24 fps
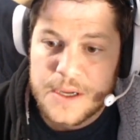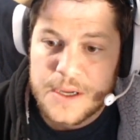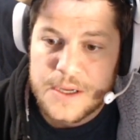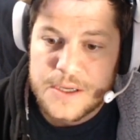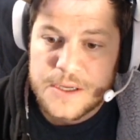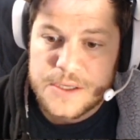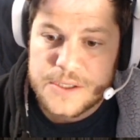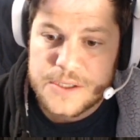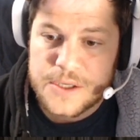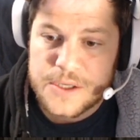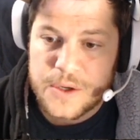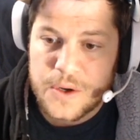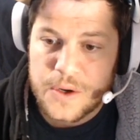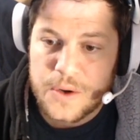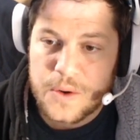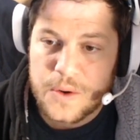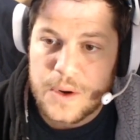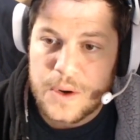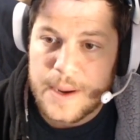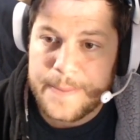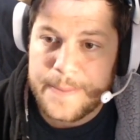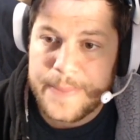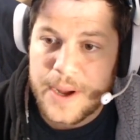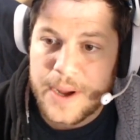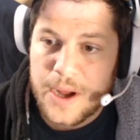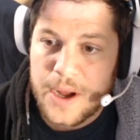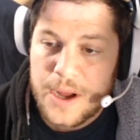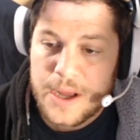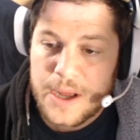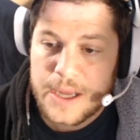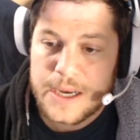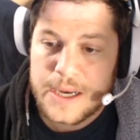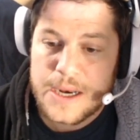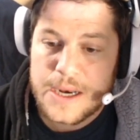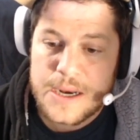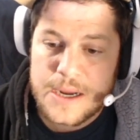So
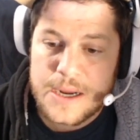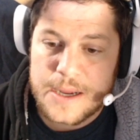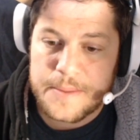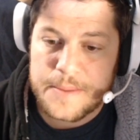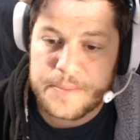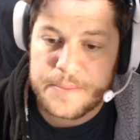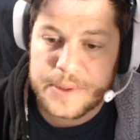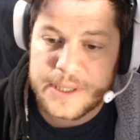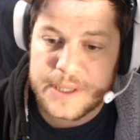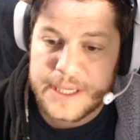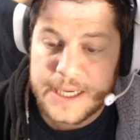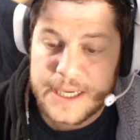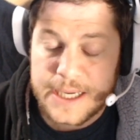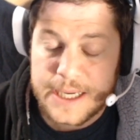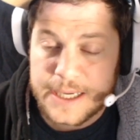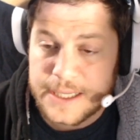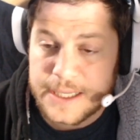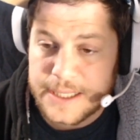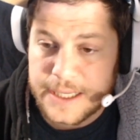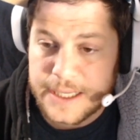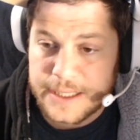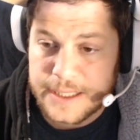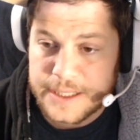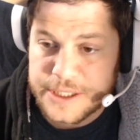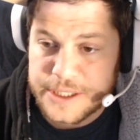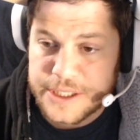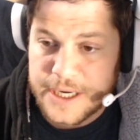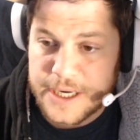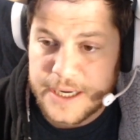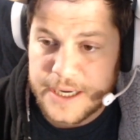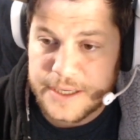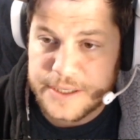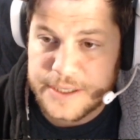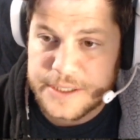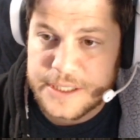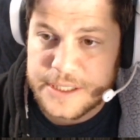upon completing a daily
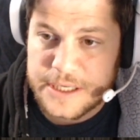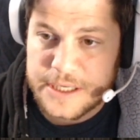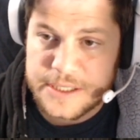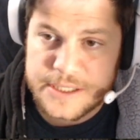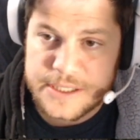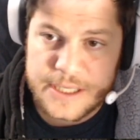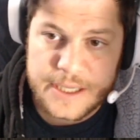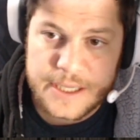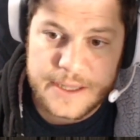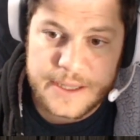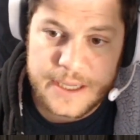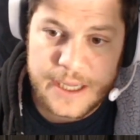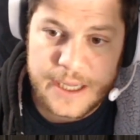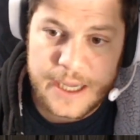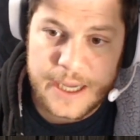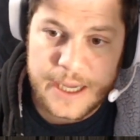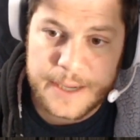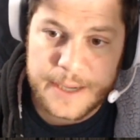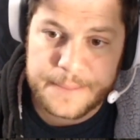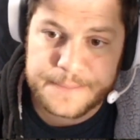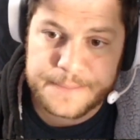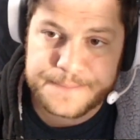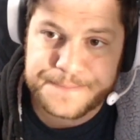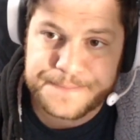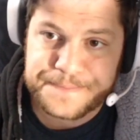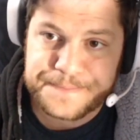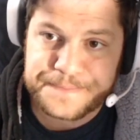challenge, I'll just end the game.